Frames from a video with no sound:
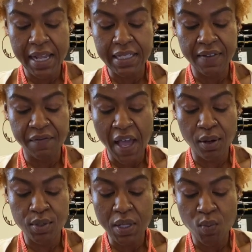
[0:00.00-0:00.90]
I did
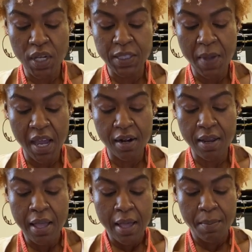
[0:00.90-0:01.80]
follow someone's
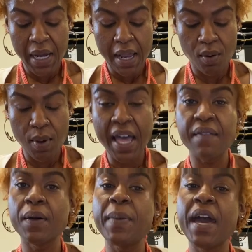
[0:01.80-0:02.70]
pattern, but I don't
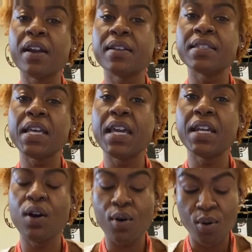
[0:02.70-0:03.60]
have a pattern
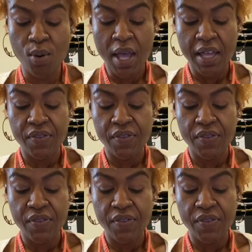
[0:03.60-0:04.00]
saying, oh,